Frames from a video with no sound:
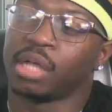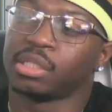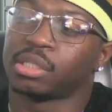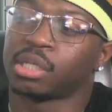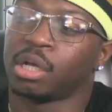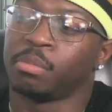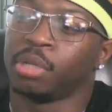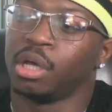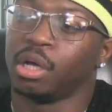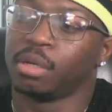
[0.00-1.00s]
that's coming
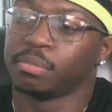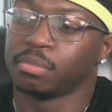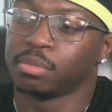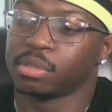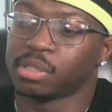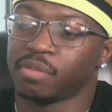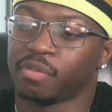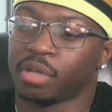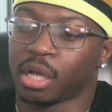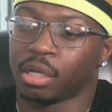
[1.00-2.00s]
up, say for
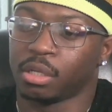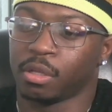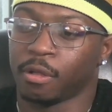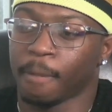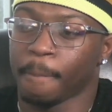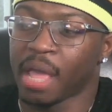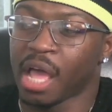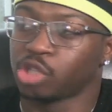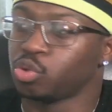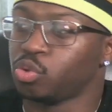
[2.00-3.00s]
like a uh, high
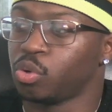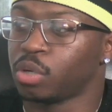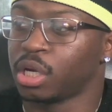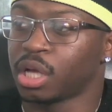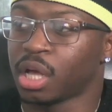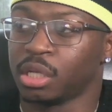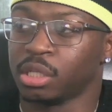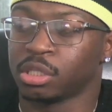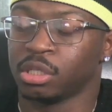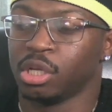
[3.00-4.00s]
school going into college,
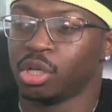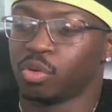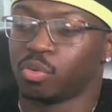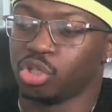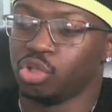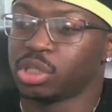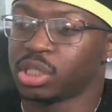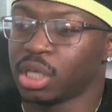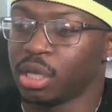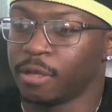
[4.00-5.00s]
when you
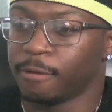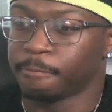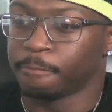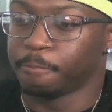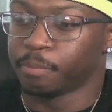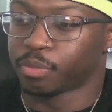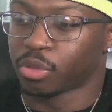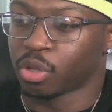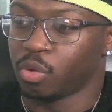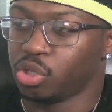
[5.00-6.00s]
said
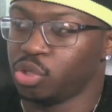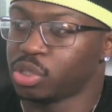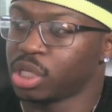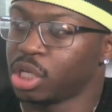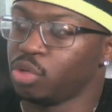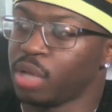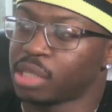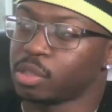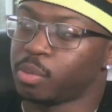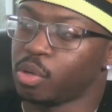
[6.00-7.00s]
when you said you're not
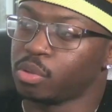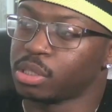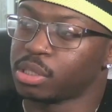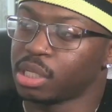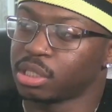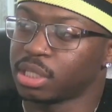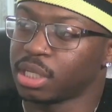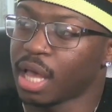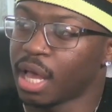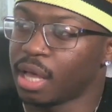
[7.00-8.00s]
supposed to touch the
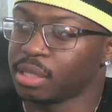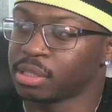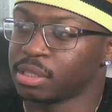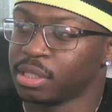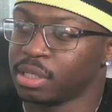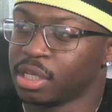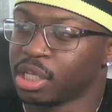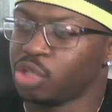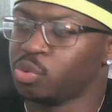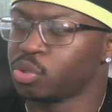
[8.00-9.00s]
guys,
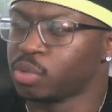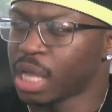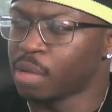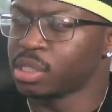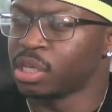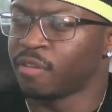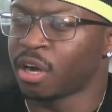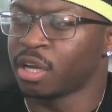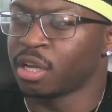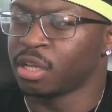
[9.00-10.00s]
you was on scout team, right?
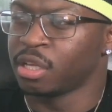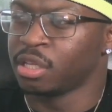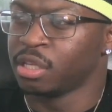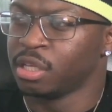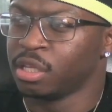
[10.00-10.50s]
Mm-hmm.